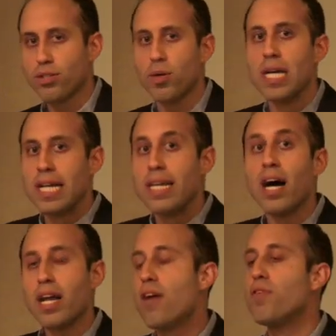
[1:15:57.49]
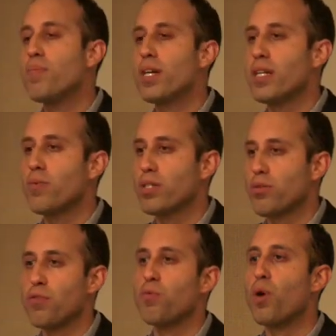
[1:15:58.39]
So not everybody was
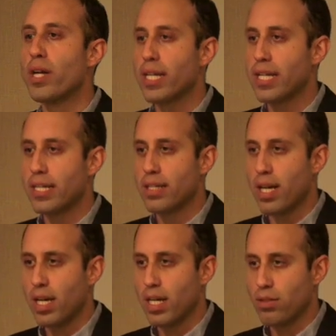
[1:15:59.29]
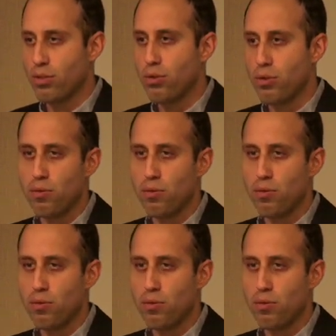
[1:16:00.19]
sort of running to